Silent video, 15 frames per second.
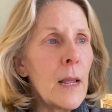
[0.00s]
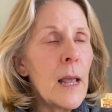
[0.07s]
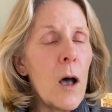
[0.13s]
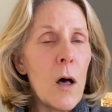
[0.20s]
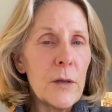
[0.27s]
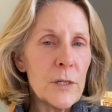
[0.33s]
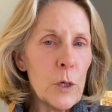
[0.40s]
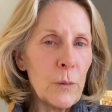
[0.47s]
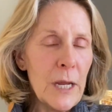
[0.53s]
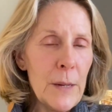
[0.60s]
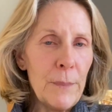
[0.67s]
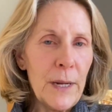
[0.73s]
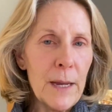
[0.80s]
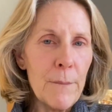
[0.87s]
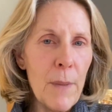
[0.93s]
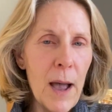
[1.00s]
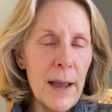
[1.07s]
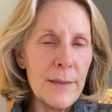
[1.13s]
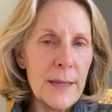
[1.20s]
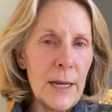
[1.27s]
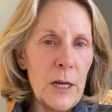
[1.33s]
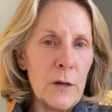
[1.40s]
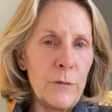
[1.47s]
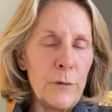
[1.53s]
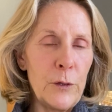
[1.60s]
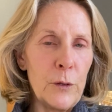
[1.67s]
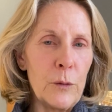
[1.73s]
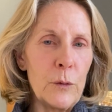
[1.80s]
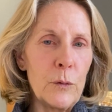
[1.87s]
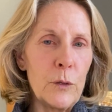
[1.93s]
Also, keeping in mind that if
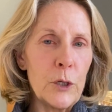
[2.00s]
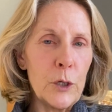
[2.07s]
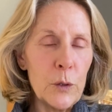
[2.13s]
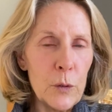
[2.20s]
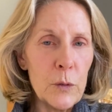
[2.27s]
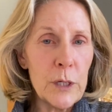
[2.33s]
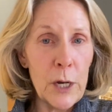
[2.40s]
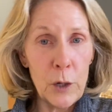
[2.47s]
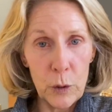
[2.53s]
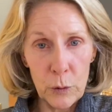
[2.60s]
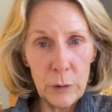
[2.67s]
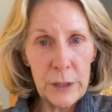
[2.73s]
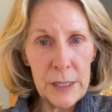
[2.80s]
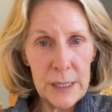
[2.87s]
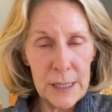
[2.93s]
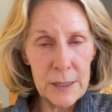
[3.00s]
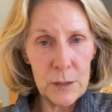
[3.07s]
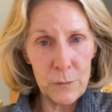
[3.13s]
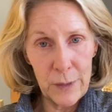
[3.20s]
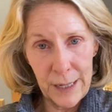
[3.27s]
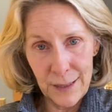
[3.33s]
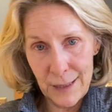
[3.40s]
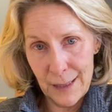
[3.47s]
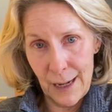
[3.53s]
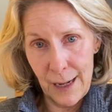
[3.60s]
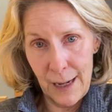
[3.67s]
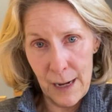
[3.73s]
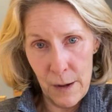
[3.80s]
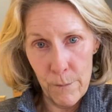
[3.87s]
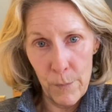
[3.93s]
you choose an early season race, say
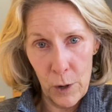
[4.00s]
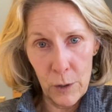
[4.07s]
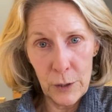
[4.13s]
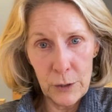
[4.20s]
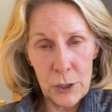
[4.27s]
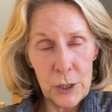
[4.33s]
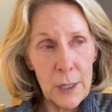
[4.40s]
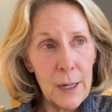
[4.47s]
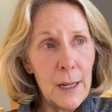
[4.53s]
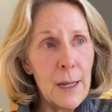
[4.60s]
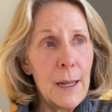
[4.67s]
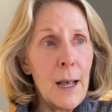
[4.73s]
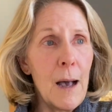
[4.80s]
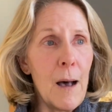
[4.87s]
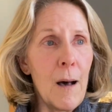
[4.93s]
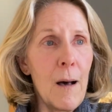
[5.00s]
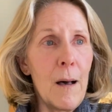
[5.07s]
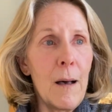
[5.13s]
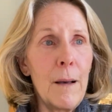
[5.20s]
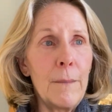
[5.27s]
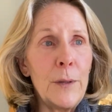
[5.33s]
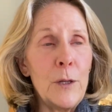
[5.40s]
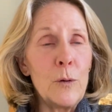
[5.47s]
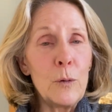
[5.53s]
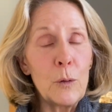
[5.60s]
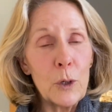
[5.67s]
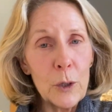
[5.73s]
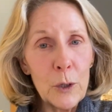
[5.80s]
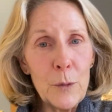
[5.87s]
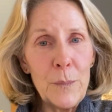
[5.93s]
in March, you
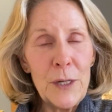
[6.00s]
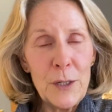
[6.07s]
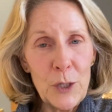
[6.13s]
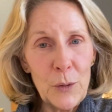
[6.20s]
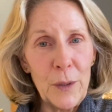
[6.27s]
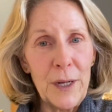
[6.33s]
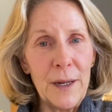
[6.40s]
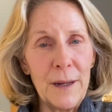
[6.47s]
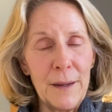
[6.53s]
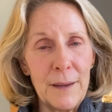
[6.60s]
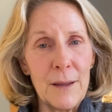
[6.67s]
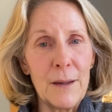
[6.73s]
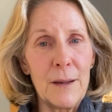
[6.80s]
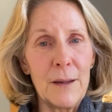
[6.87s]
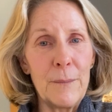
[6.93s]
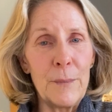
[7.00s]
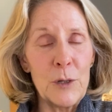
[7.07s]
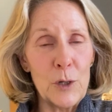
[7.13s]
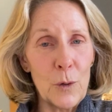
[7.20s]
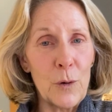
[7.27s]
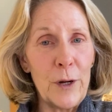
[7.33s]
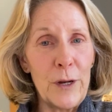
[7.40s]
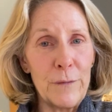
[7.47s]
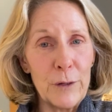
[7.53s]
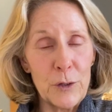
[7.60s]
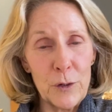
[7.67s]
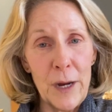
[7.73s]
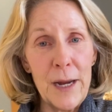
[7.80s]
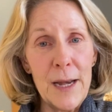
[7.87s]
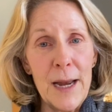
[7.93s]
could be doing the majority of your
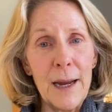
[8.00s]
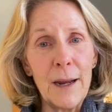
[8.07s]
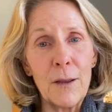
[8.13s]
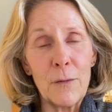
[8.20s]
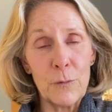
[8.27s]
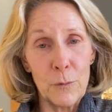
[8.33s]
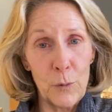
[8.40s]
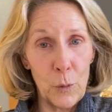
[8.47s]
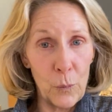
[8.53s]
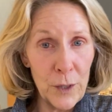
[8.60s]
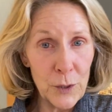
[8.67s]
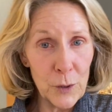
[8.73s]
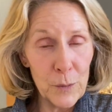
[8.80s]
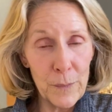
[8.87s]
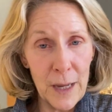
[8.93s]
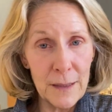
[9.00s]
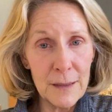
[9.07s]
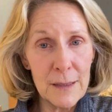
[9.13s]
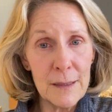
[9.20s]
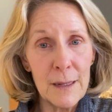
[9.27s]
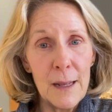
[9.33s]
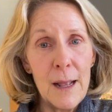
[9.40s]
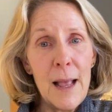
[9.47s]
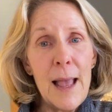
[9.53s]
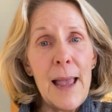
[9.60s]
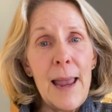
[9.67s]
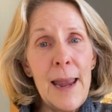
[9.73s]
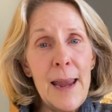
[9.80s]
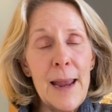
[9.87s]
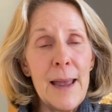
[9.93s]
training through the winter months
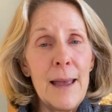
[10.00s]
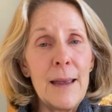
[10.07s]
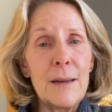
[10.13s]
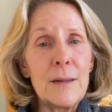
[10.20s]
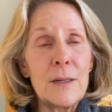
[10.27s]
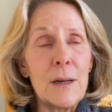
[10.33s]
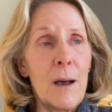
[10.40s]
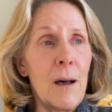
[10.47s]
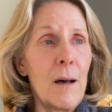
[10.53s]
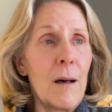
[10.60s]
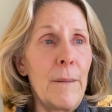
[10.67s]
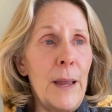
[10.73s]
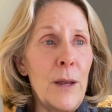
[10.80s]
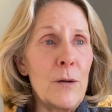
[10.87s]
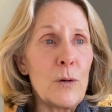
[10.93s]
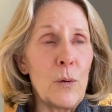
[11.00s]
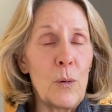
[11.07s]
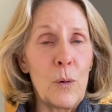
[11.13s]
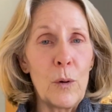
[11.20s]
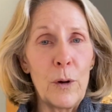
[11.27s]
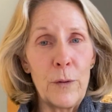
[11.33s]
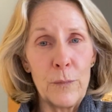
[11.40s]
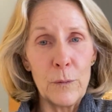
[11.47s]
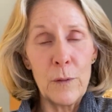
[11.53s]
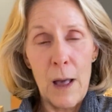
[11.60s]
and or through the